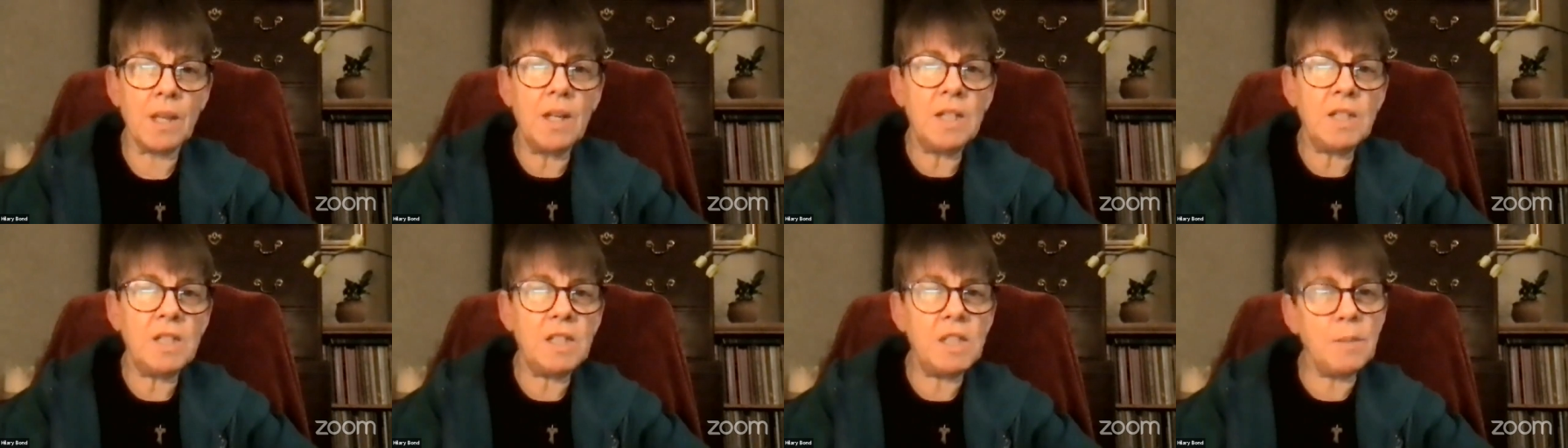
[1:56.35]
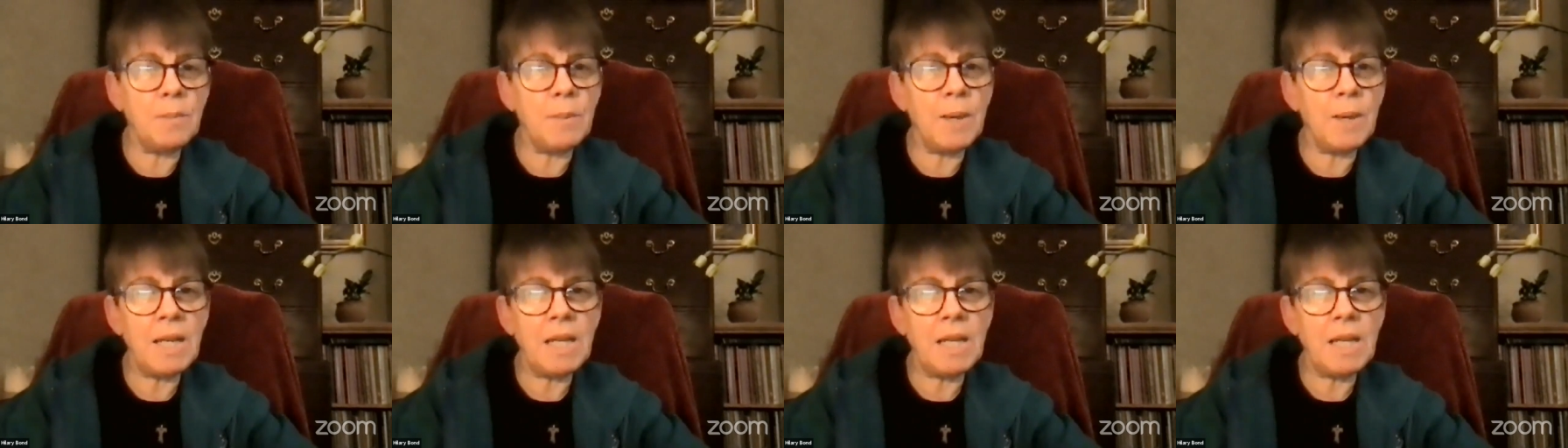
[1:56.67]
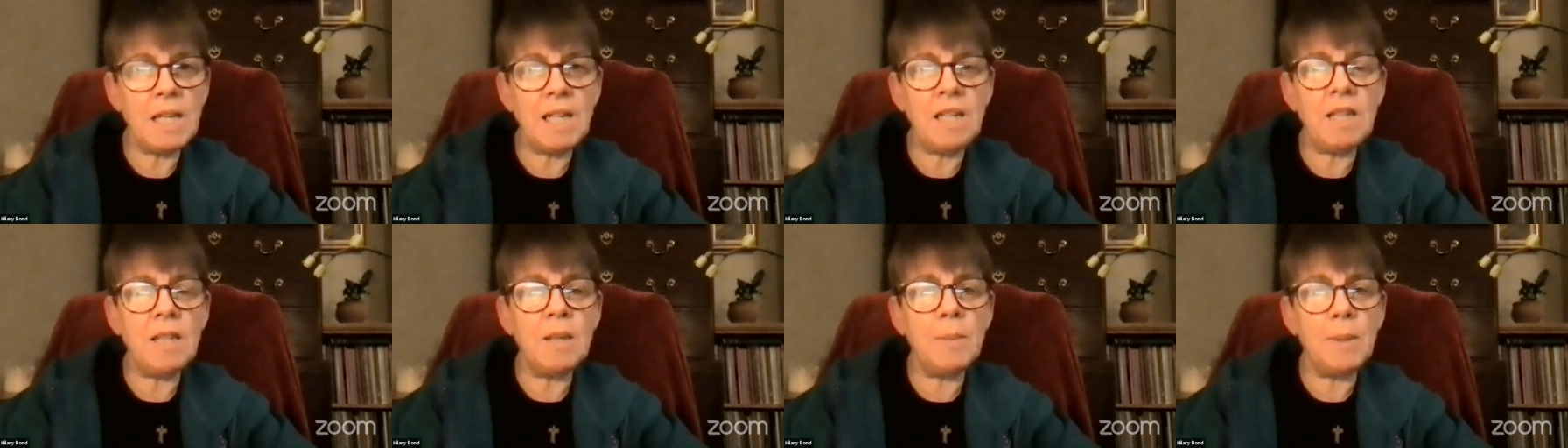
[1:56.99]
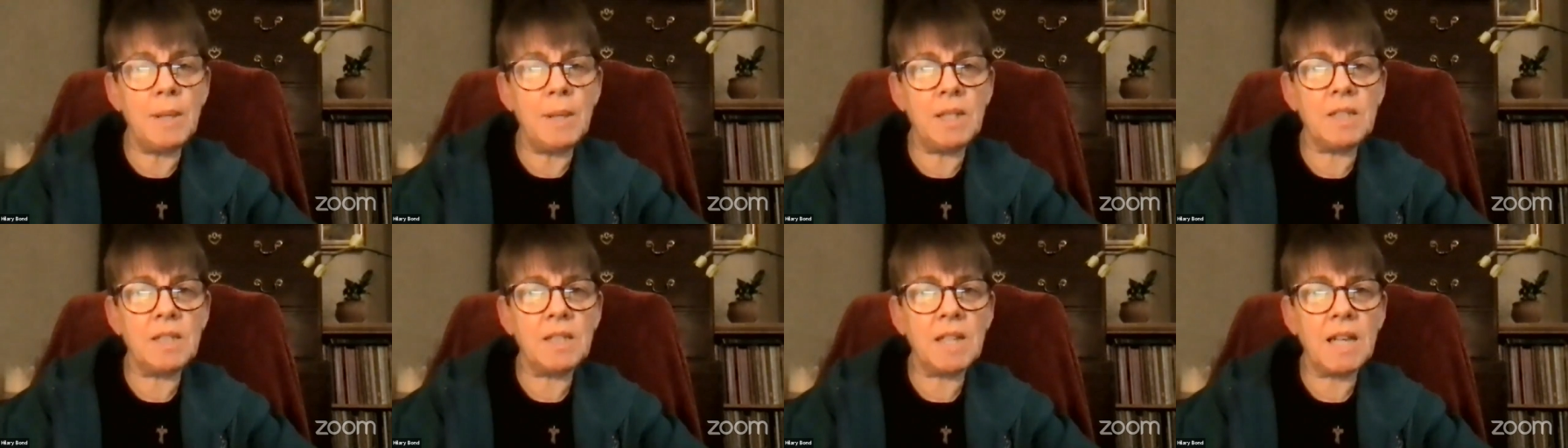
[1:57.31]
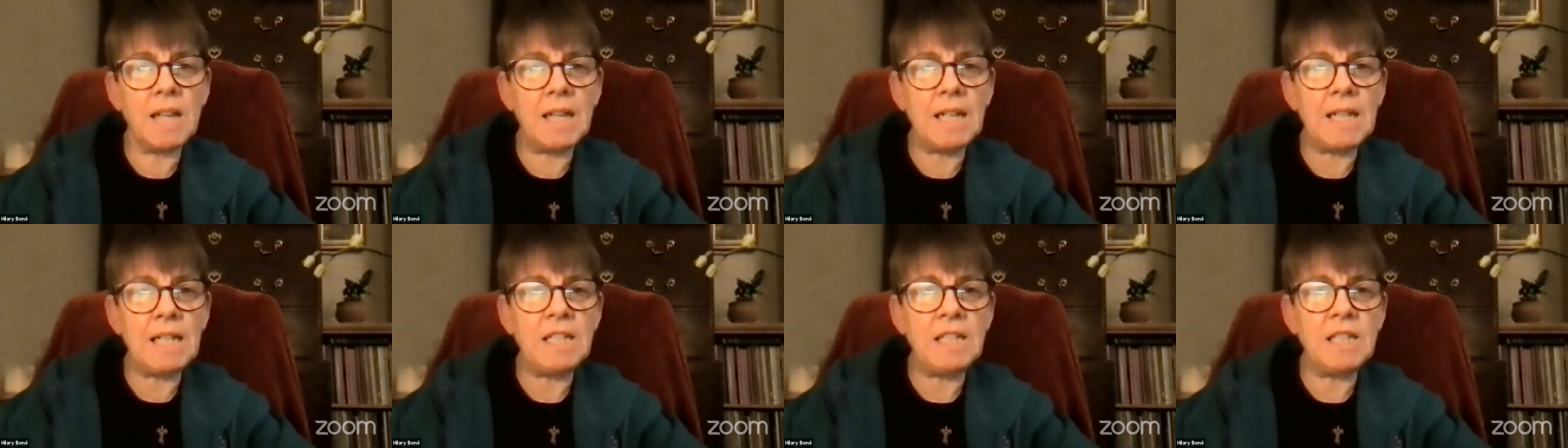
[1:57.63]
She may need them in a
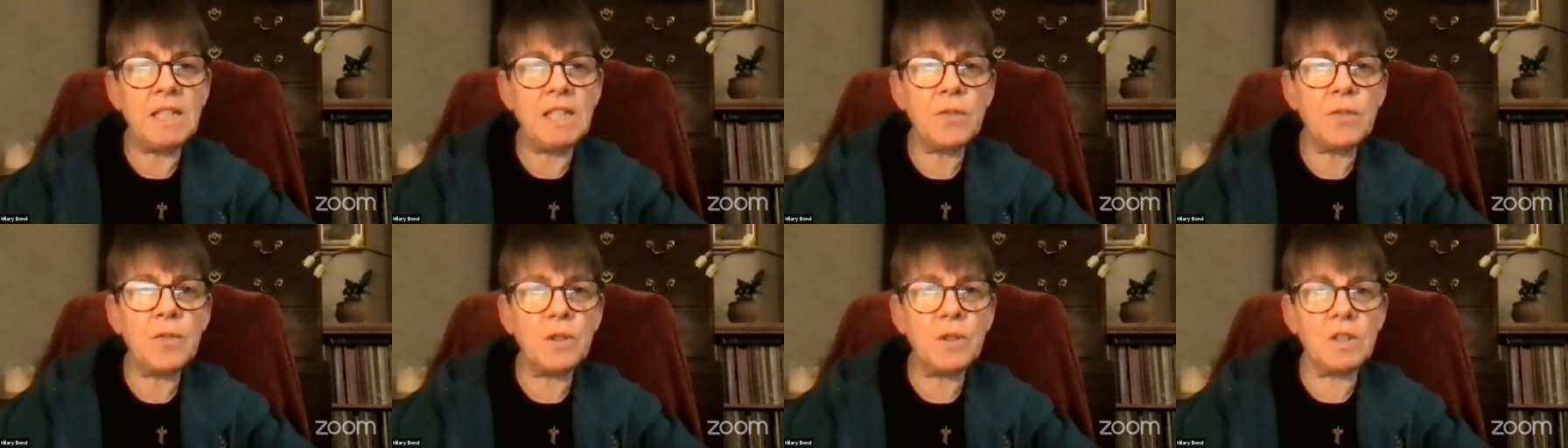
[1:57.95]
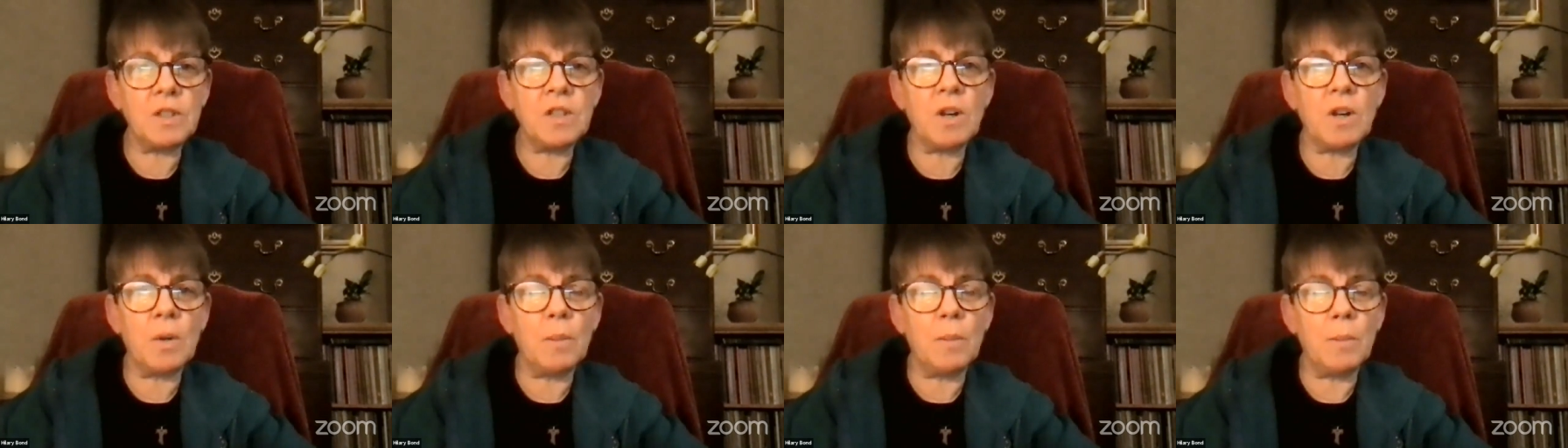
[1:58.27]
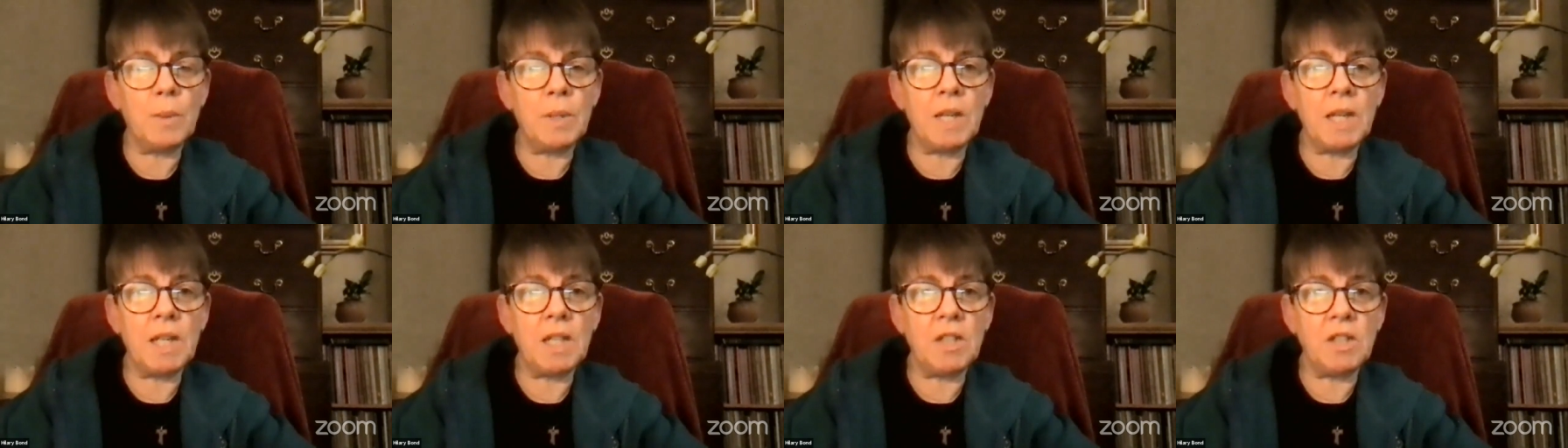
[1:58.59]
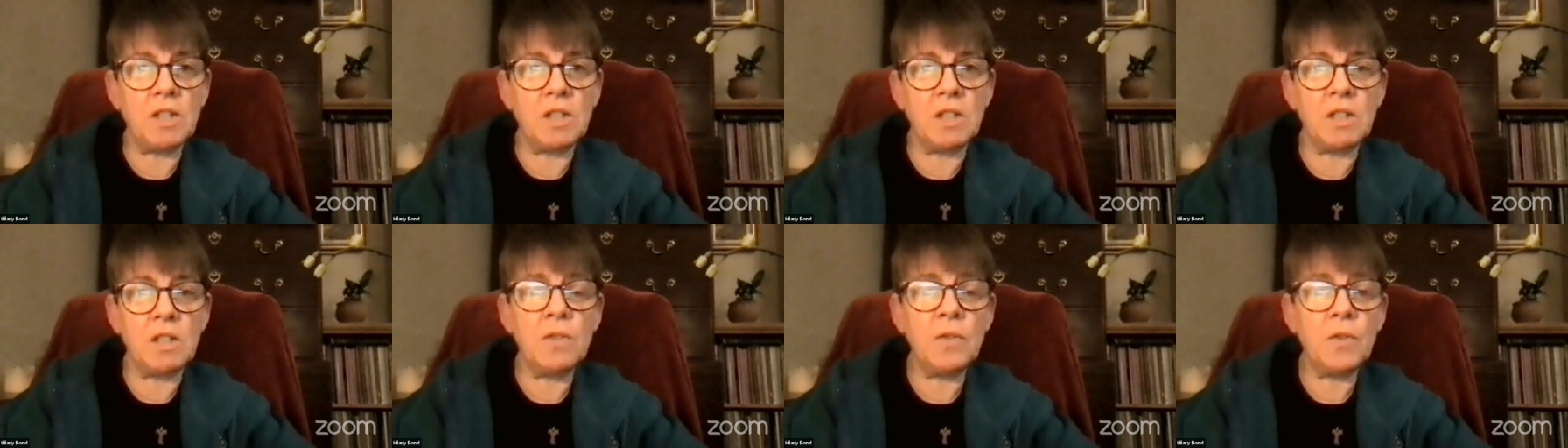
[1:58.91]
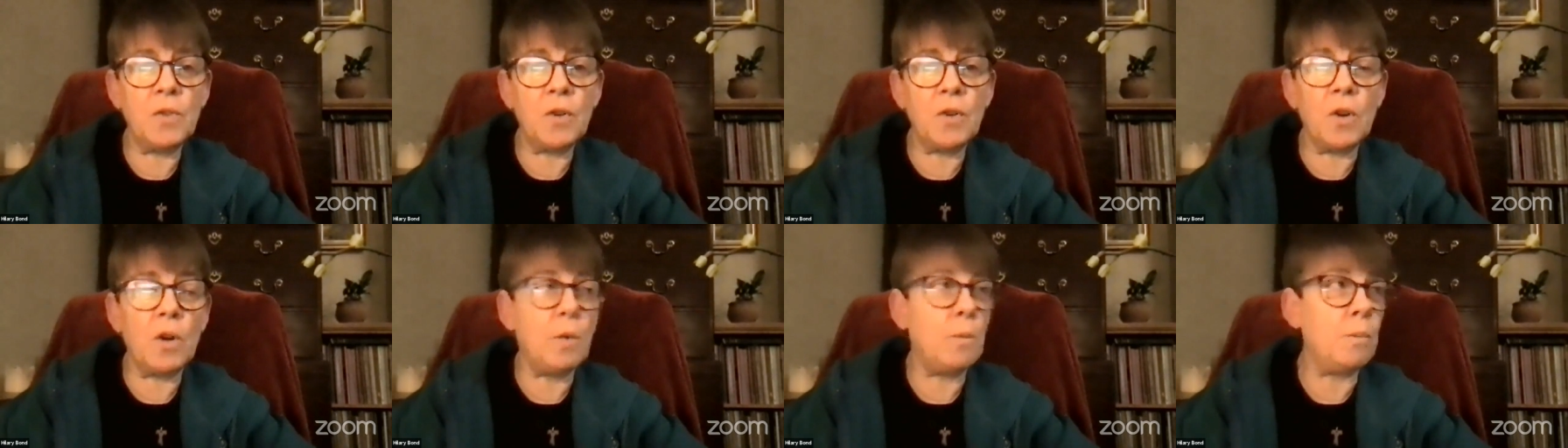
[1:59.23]
slightly different combination
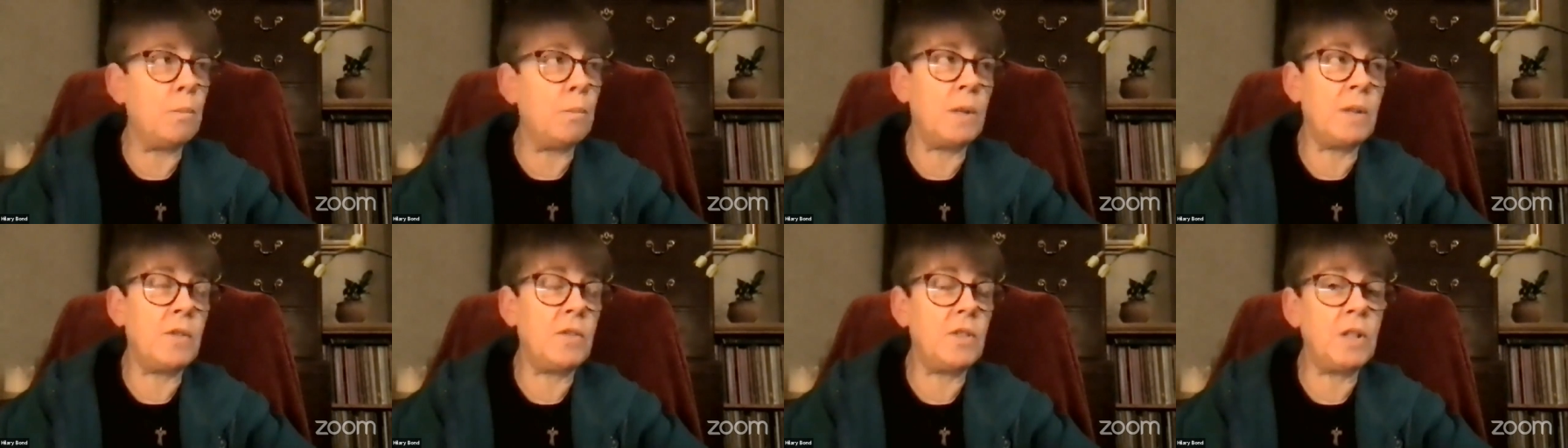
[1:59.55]
from if